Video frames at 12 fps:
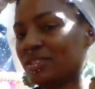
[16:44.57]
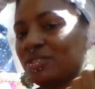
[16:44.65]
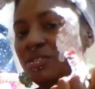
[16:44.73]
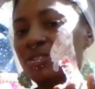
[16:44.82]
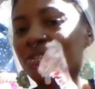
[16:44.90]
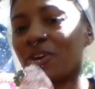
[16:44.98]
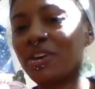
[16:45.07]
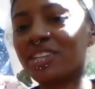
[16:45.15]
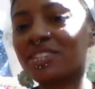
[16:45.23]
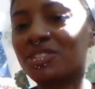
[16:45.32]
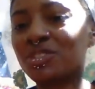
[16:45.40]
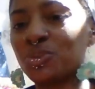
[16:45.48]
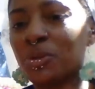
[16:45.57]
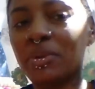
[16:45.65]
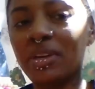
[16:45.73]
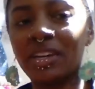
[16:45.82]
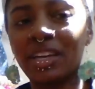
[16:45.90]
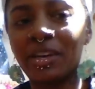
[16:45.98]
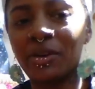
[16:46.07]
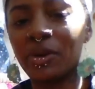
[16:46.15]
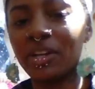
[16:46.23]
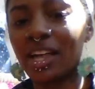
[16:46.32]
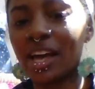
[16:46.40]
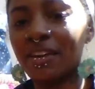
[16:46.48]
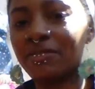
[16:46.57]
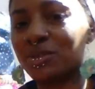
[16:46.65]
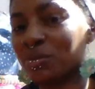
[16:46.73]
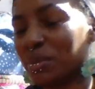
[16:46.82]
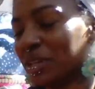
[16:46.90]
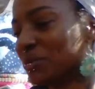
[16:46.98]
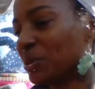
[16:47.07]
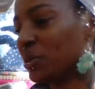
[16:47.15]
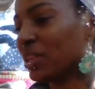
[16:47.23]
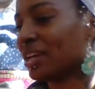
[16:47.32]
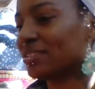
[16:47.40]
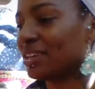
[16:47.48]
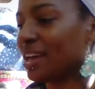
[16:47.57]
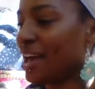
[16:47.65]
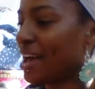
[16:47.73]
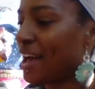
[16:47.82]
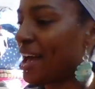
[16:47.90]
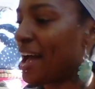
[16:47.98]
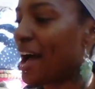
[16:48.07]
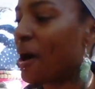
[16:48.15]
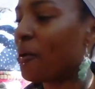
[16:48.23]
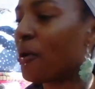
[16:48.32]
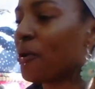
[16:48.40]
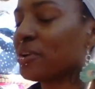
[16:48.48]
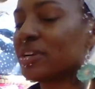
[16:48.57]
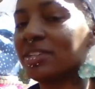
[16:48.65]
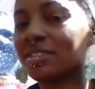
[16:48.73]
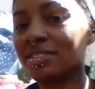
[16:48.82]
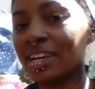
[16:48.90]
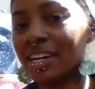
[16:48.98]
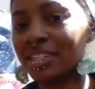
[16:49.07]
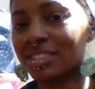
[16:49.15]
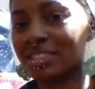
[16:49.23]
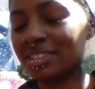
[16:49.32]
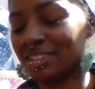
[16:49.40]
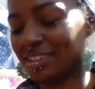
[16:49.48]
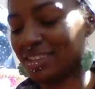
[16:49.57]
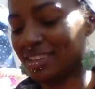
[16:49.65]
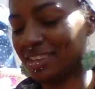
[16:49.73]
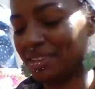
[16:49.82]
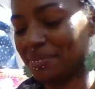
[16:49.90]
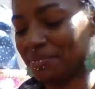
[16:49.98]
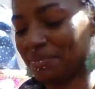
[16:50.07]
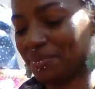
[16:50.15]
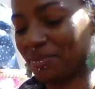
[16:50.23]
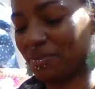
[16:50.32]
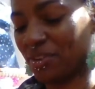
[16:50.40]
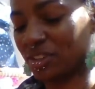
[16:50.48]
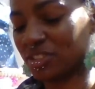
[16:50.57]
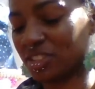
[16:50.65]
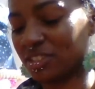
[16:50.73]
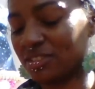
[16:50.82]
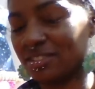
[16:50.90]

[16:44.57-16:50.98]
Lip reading: Starting streaming and going live makes me realize how hard it is to actually function.